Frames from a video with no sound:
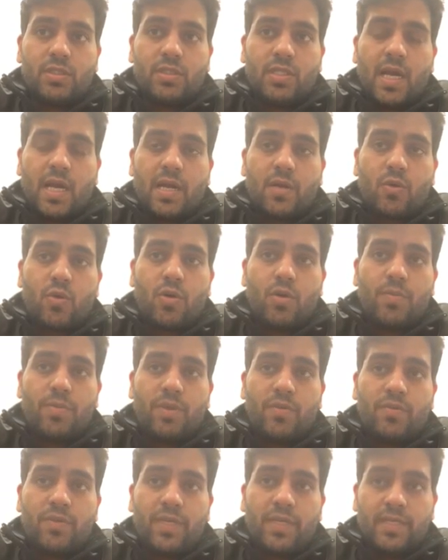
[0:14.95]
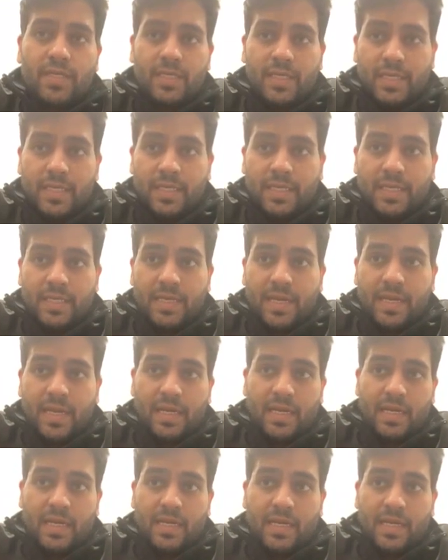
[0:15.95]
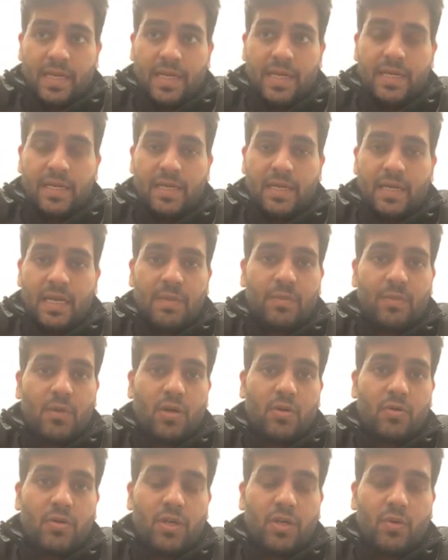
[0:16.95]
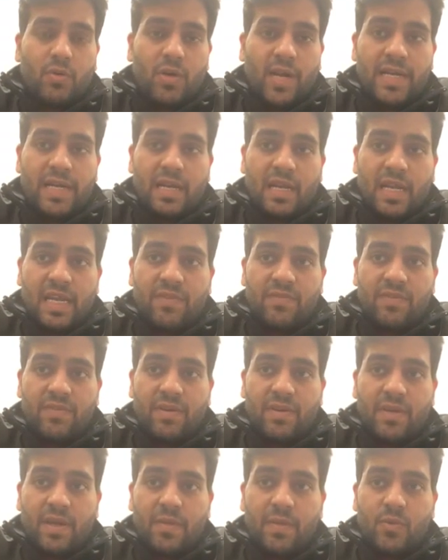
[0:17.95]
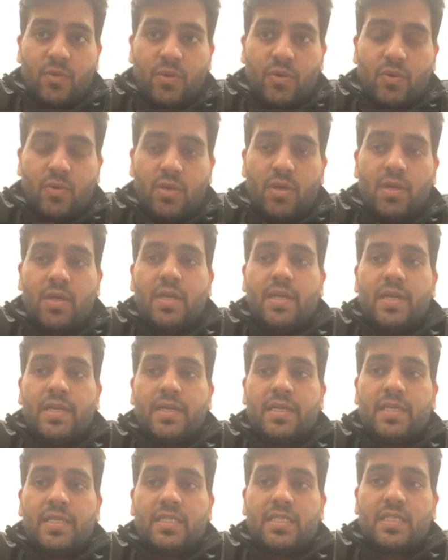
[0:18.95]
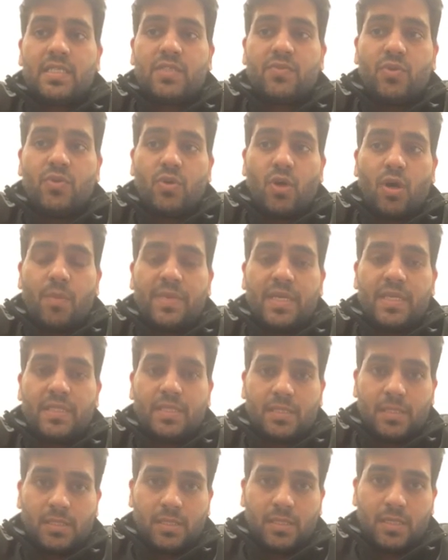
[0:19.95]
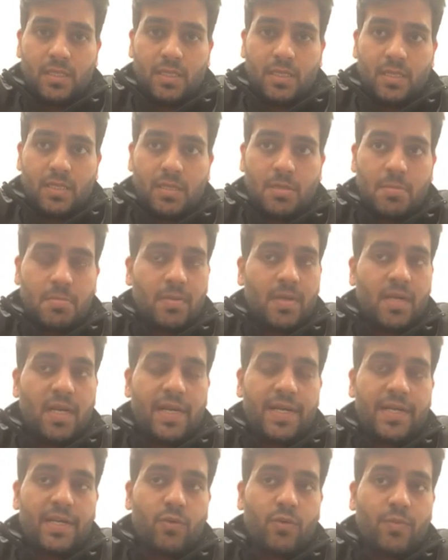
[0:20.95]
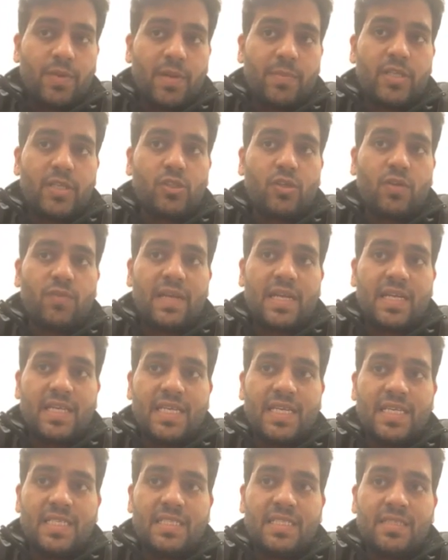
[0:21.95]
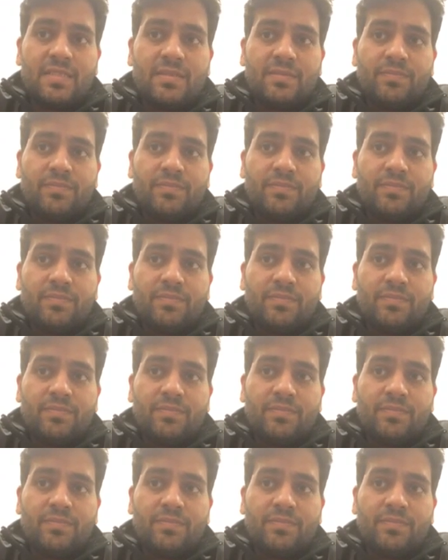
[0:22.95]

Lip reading: the hard copy of it directly, right? I'm not going to write live. I'm going to discuss few topics related to preparation of alkenes,